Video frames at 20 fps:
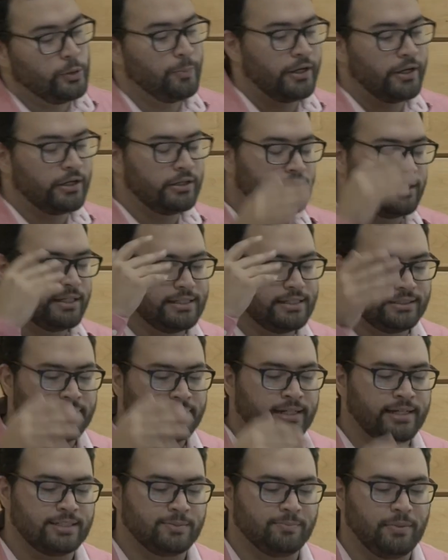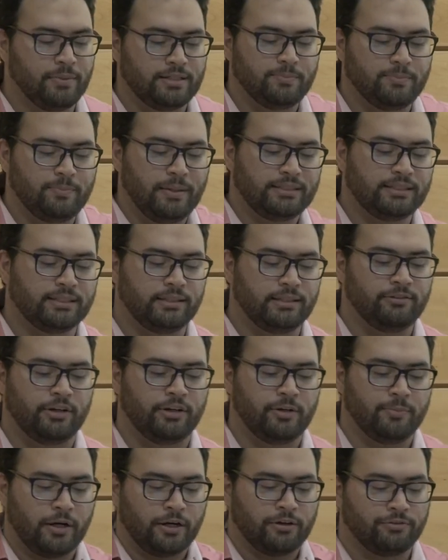parallelize data, it's basically
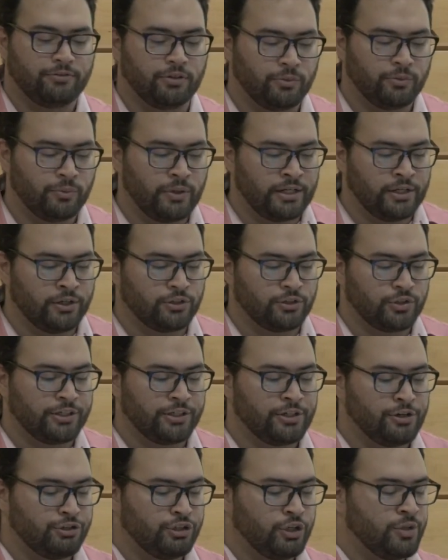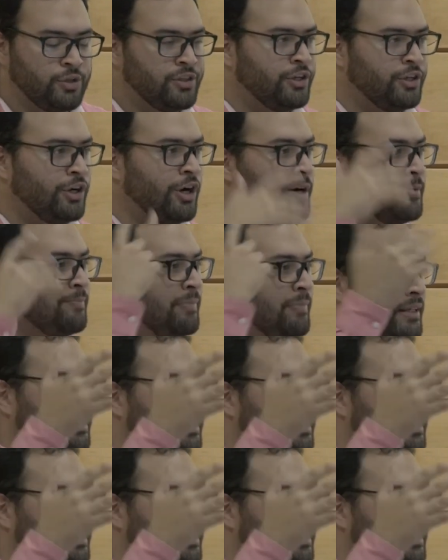very powerful when you're trying to show that there are big